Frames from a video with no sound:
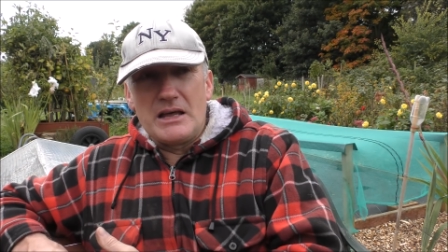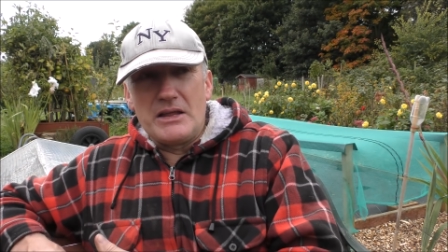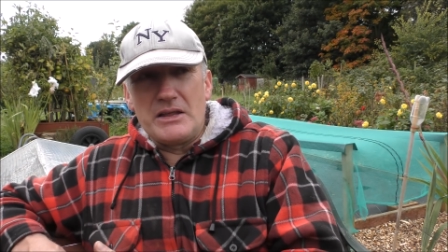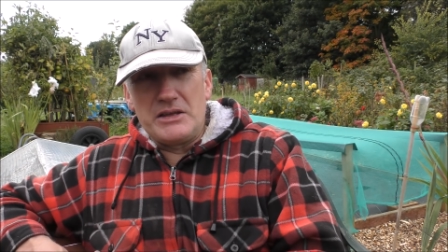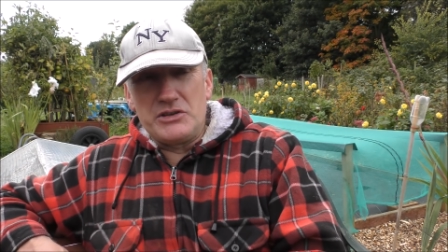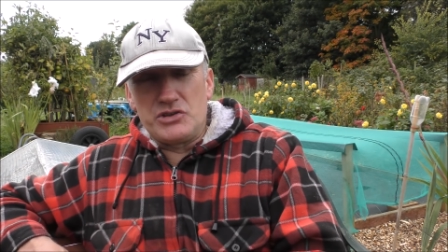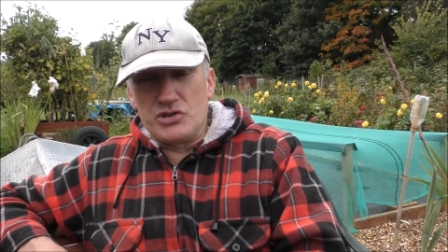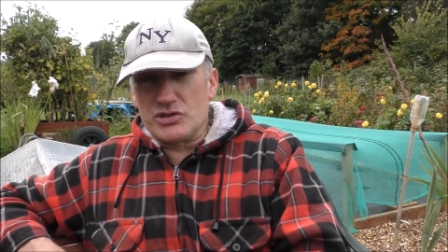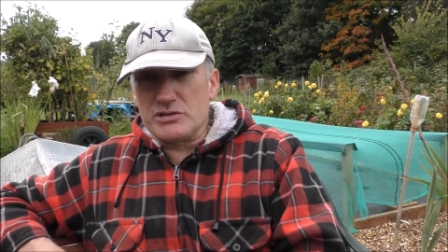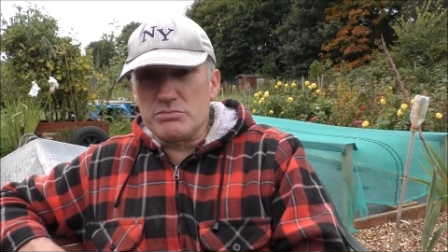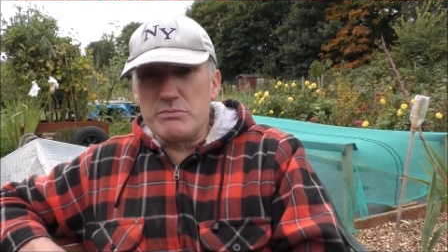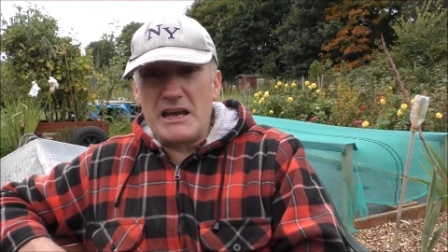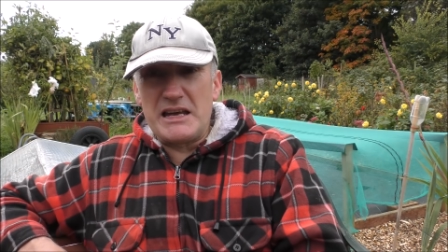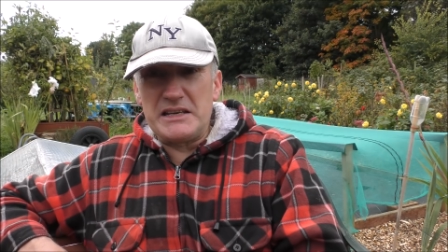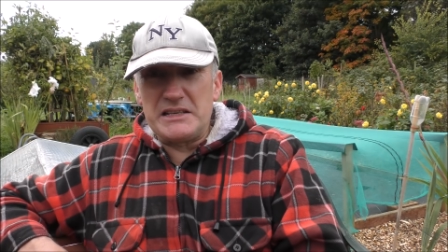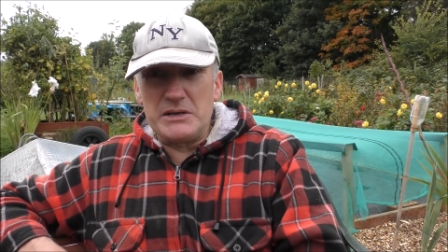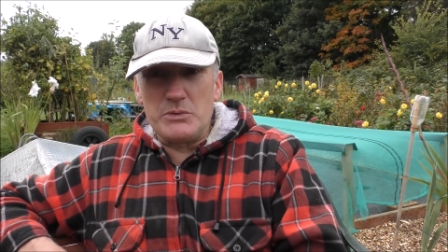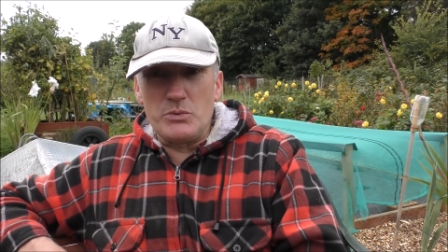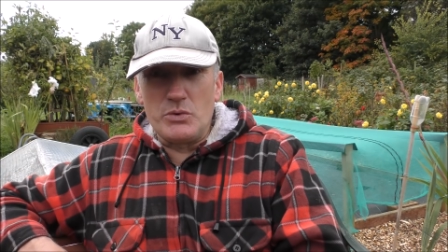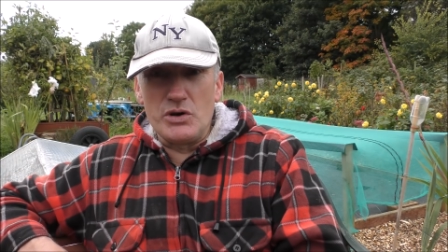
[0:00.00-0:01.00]
it just
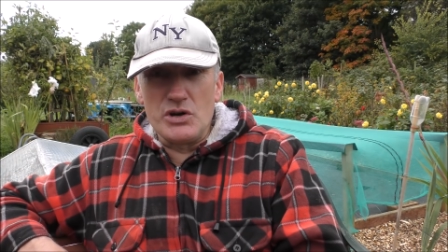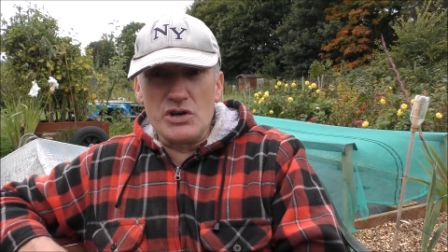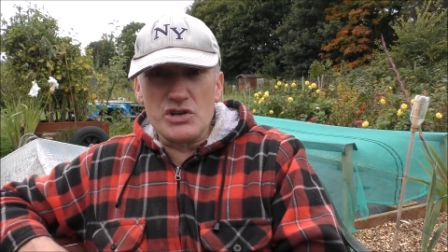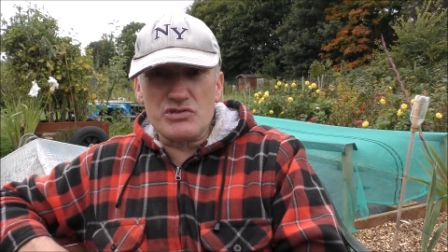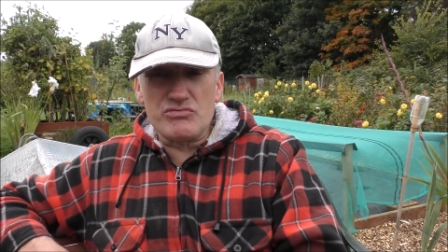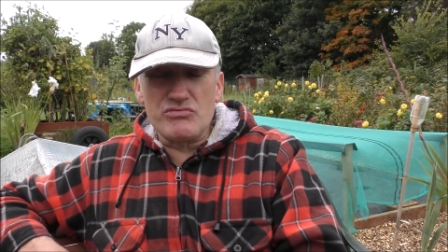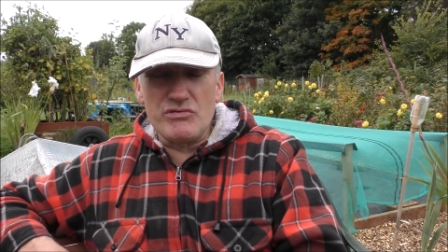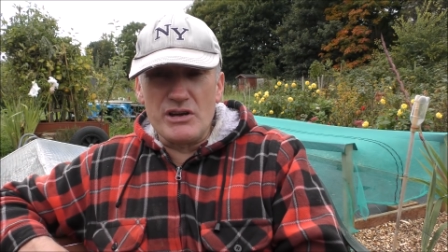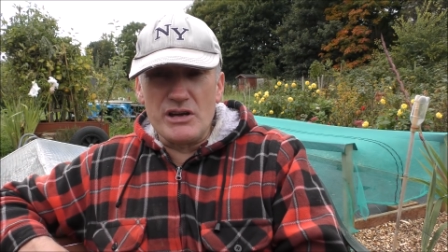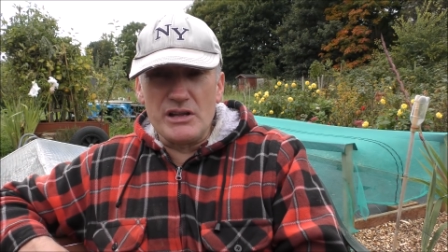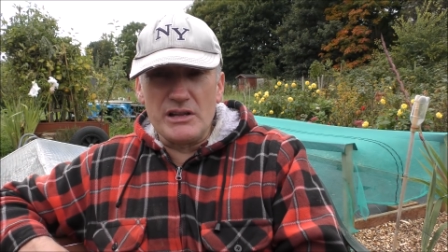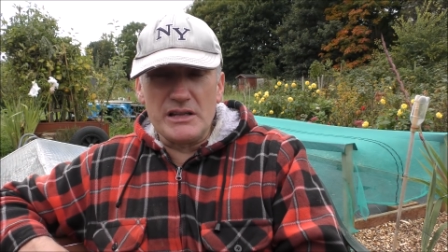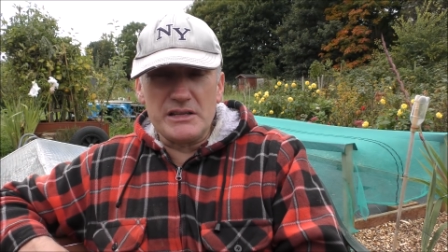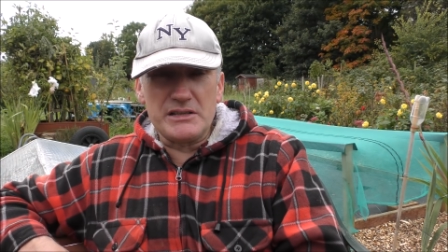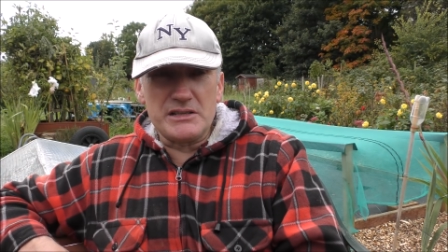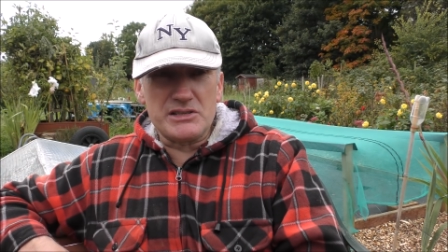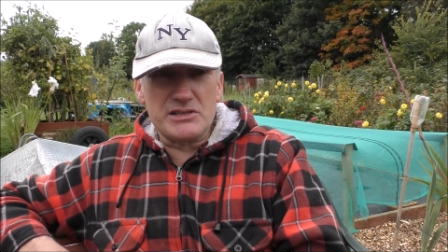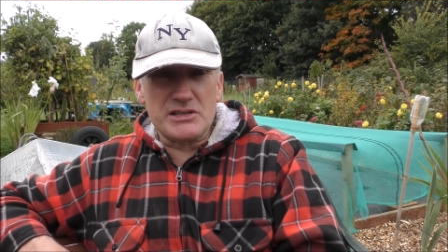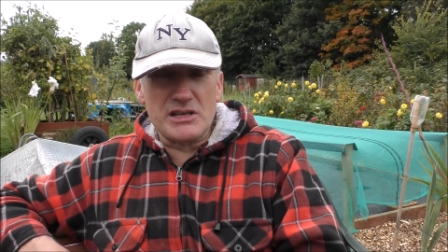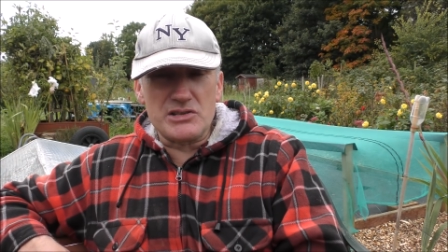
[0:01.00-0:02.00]
made it worse, really,
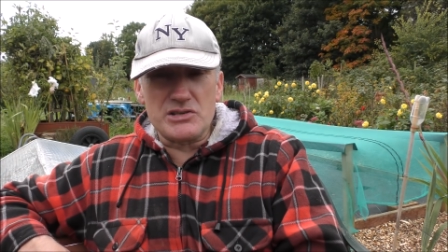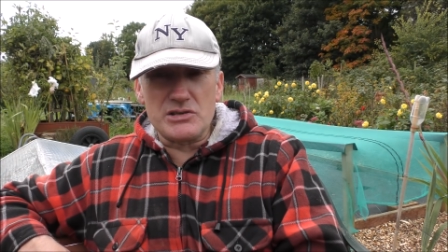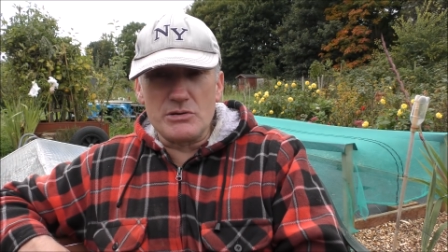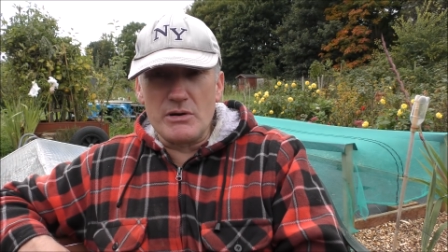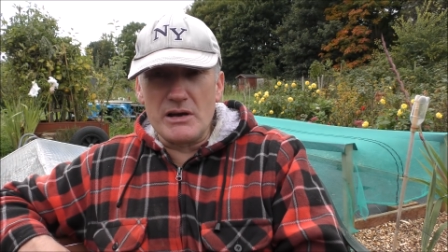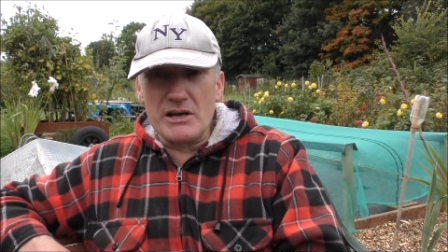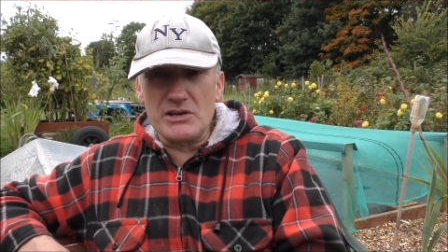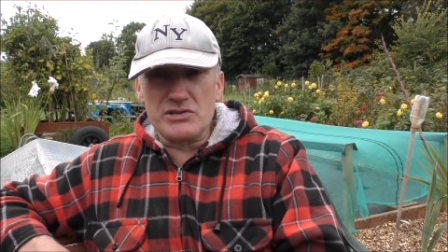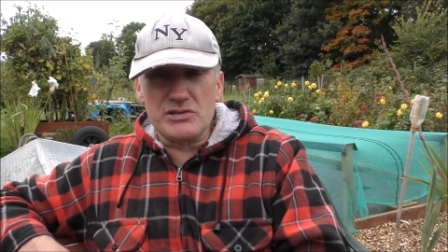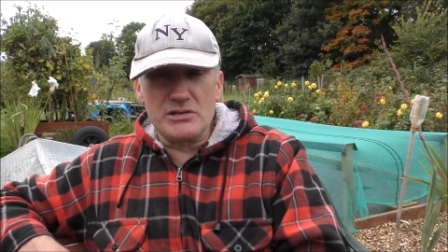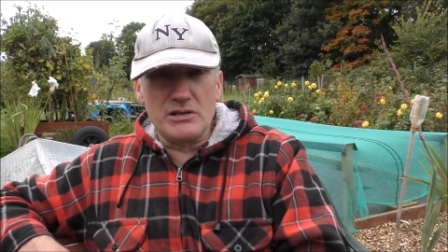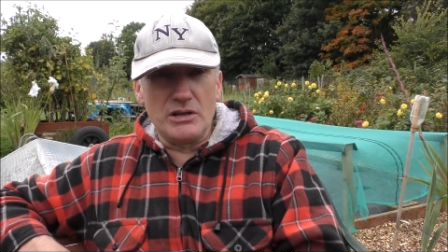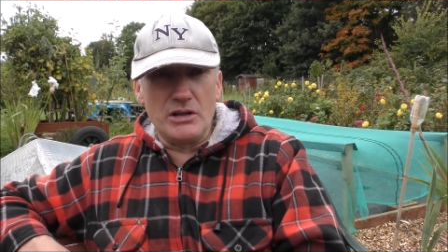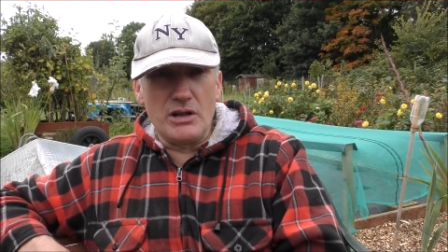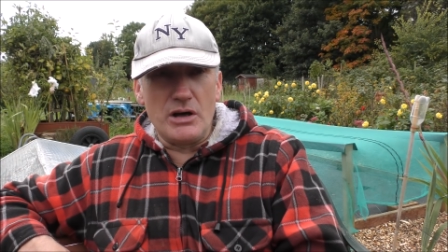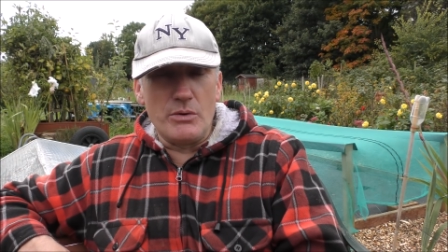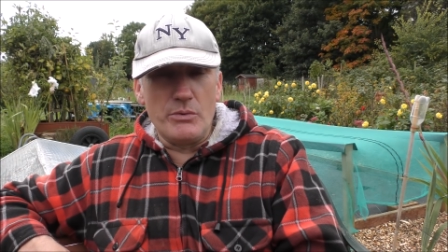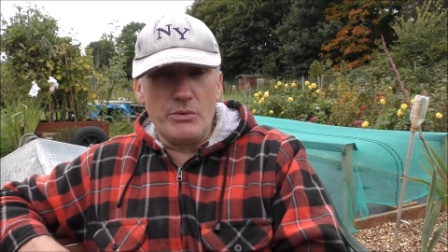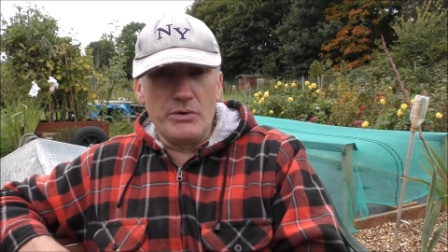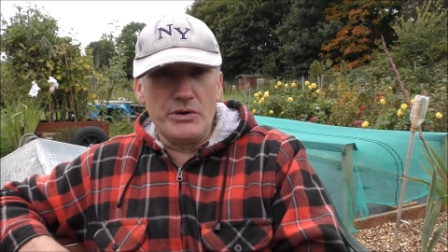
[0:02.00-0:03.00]
the situation a
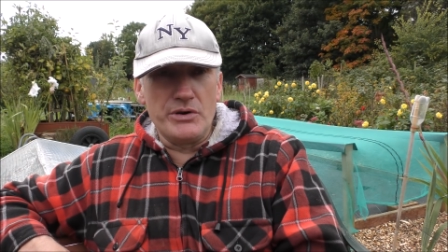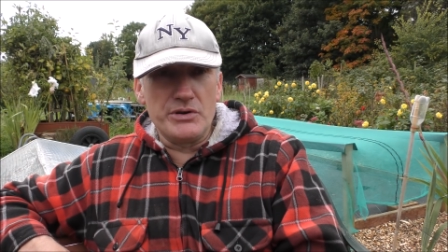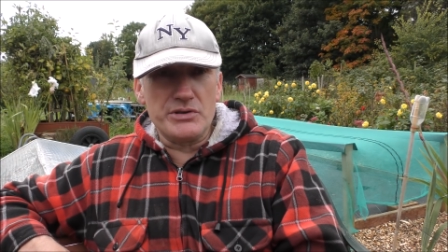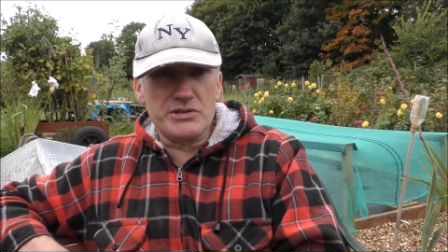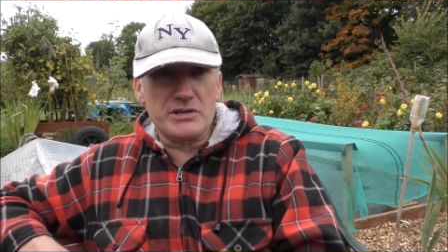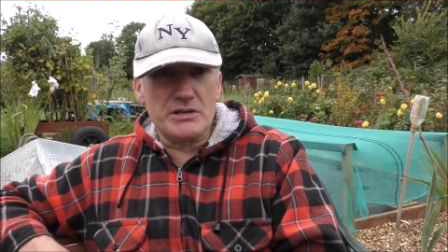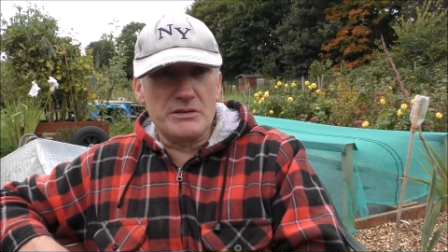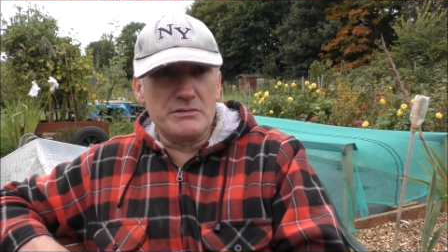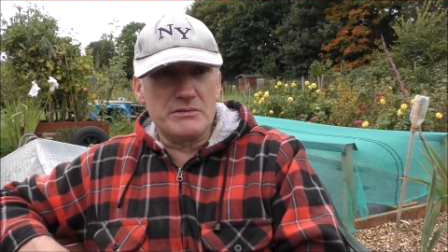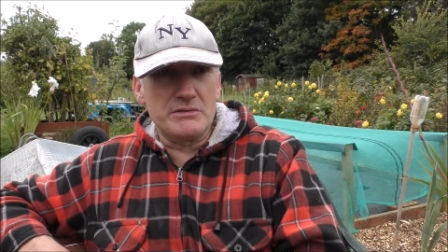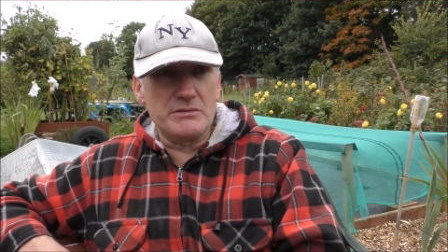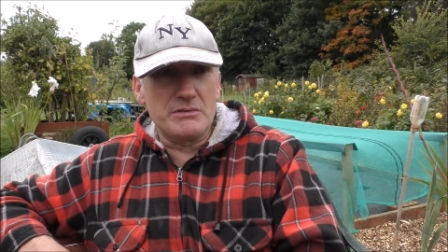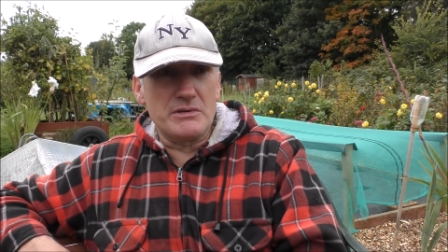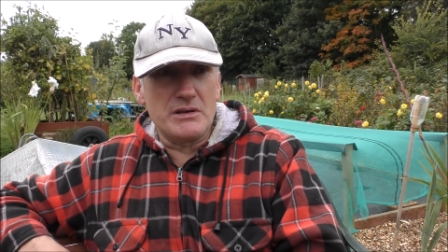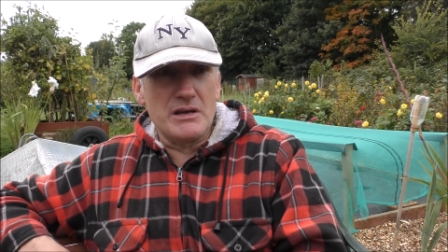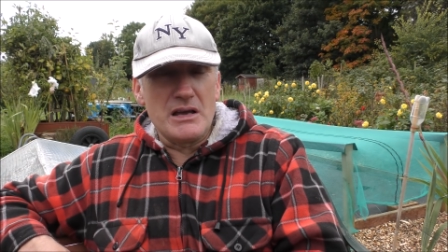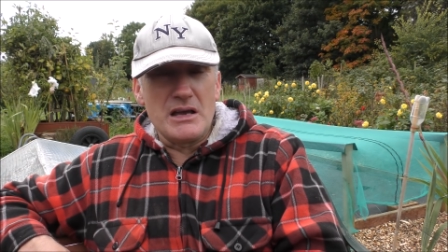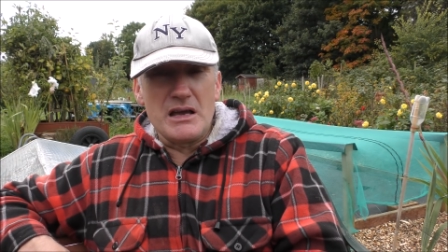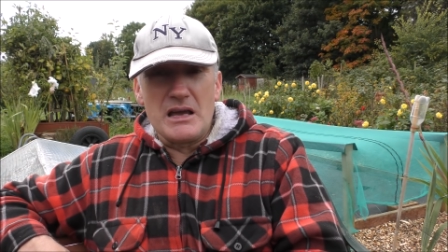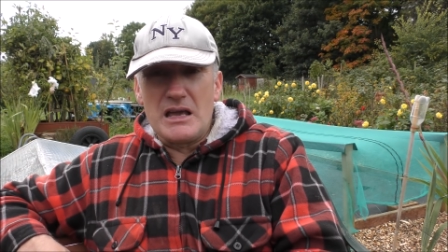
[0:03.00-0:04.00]
lot worse. And
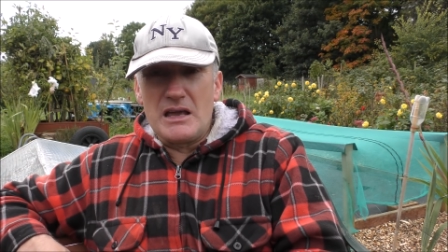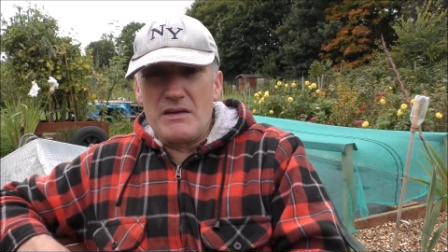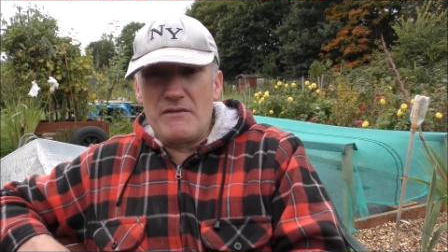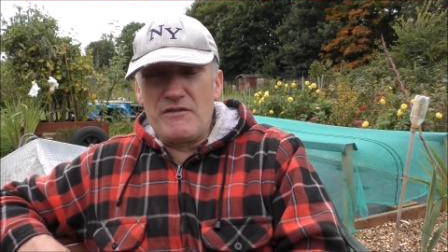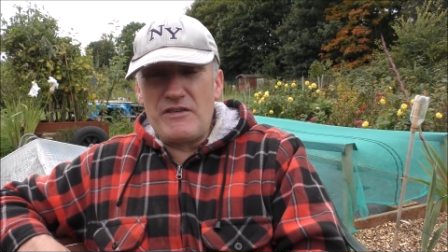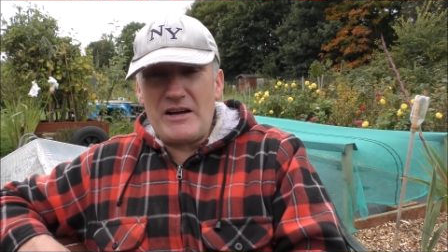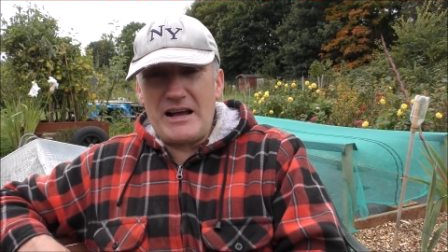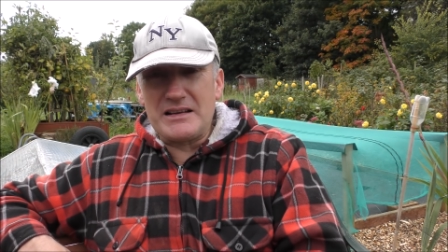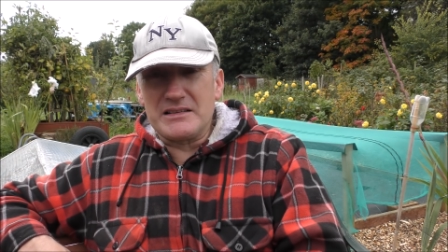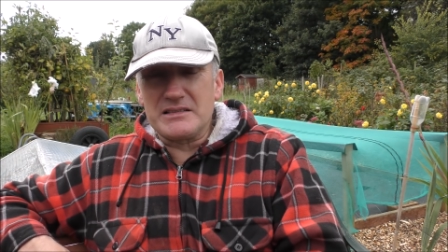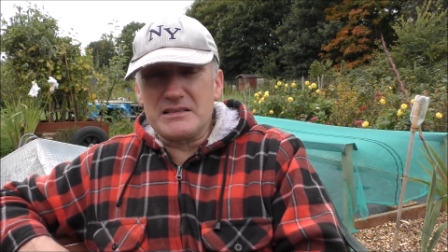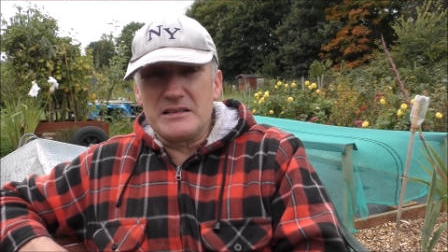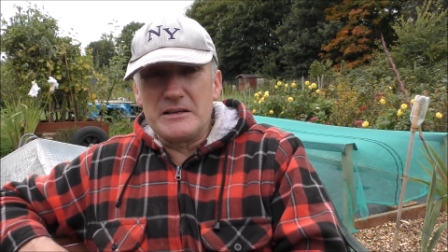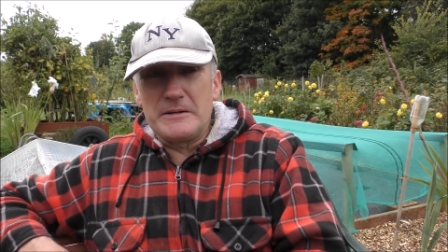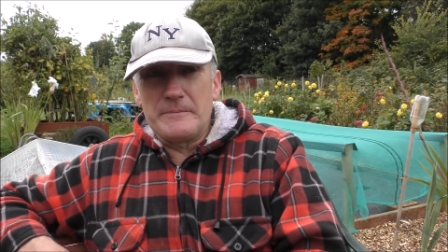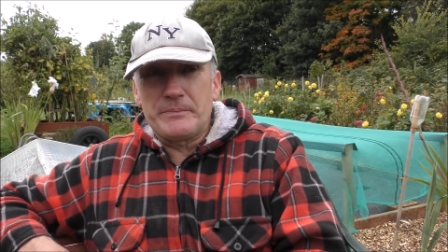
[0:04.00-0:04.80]
in fact,